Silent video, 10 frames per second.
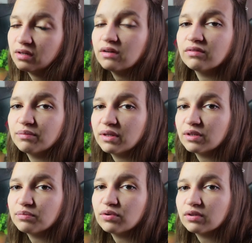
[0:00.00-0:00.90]
of the
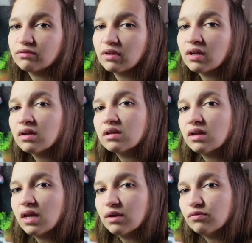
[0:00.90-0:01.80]
motherboard of the
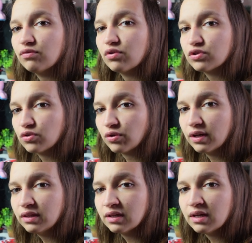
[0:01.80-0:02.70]
A M four
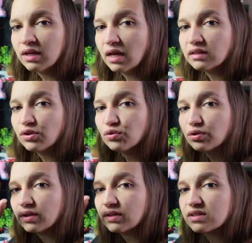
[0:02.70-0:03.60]
socket. And then you
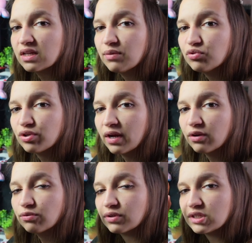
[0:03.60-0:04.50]
look at the same
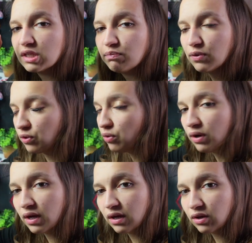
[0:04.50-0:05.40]
triangle on the C P U,
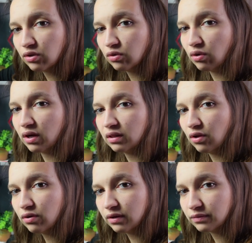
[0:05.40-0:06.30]
you
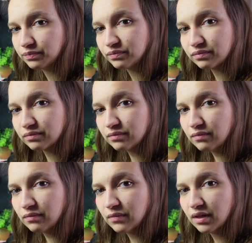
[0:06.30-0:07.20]
unlock,
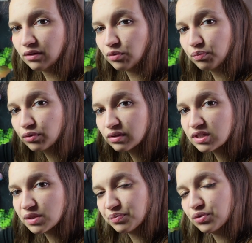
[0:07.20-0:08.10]
you put the
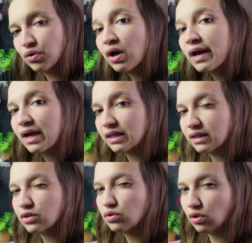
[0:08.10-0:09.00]
C P U, and
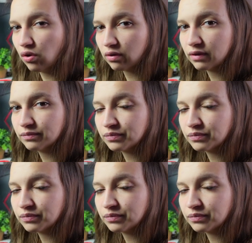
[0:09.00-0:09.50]
then you lock.